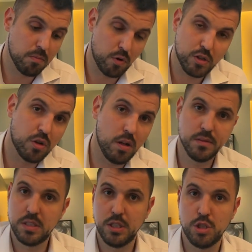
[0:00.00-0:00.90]
resolve
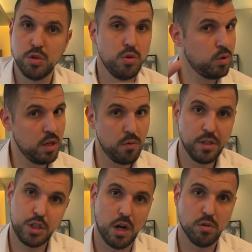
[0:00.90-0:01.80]
this issue, you can
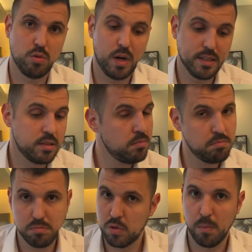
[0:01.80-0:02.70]
reach out to us
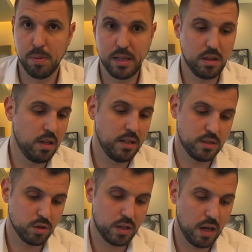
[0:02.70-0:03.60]
completely,
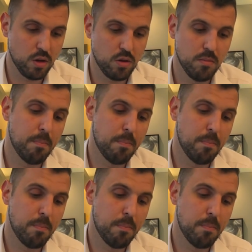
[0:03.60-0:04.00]
it's okay.